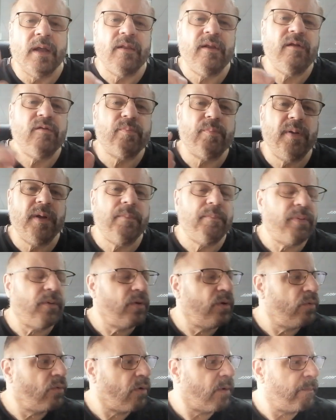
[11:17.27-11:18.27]
These people
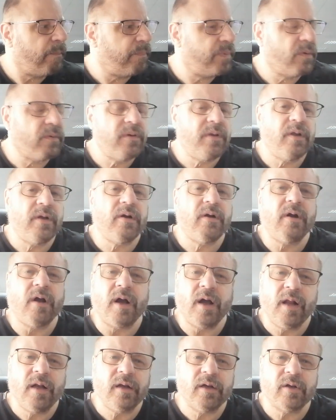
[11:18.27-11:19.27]
who are billionaire
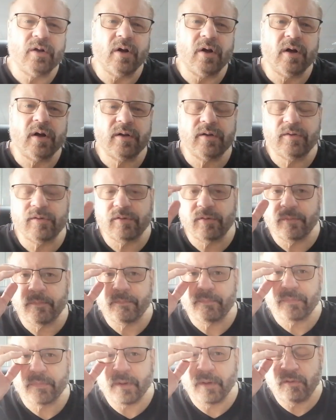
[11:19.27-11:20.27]
oligarchs,
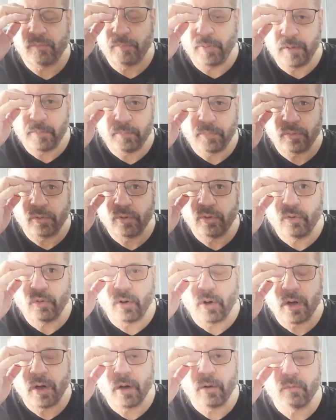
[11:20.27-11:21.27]
these people who
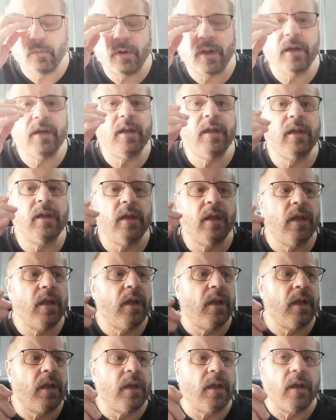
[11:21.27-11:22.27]
are running
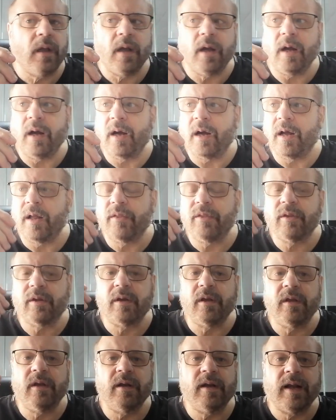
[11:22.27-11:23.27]

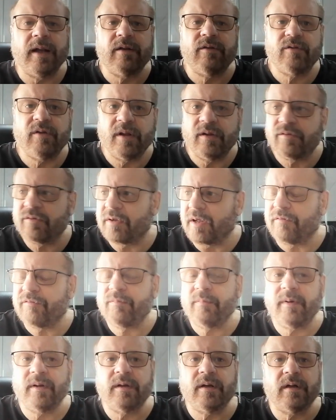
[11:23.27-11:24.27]
the United States
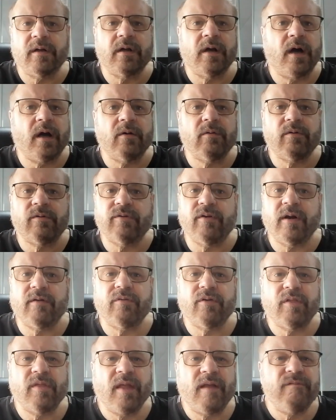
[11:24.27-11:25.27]
government and Congress and
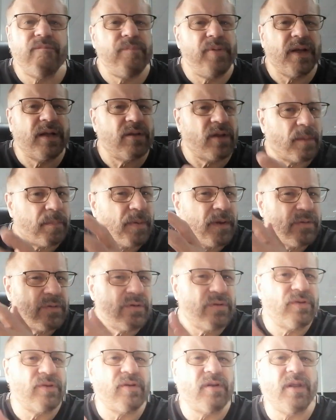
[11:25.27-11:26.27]
everything, they've picked up other
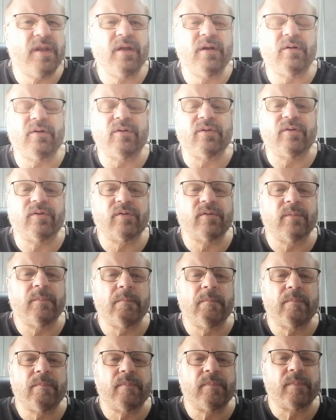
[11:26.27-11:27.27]
skills.
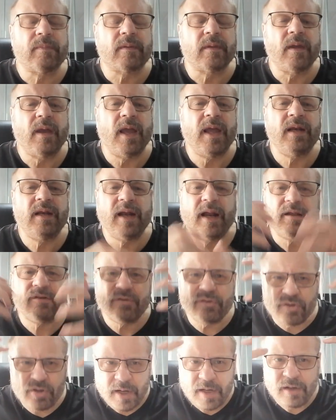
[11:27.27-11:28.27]
And it has
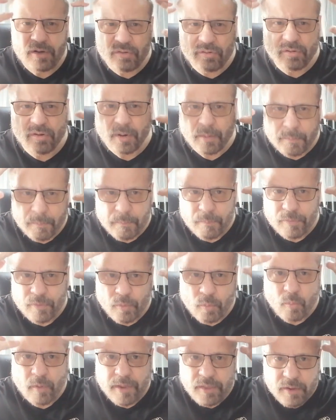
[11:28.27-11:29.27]
changed the
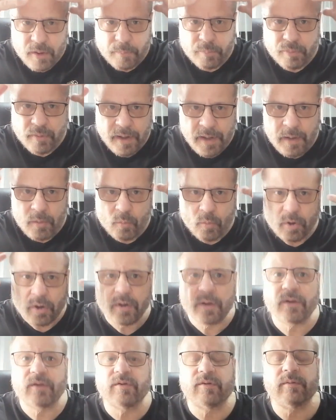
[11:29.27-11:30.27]
way their brain
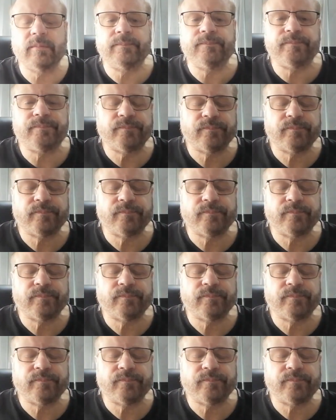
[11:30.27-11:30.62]
works.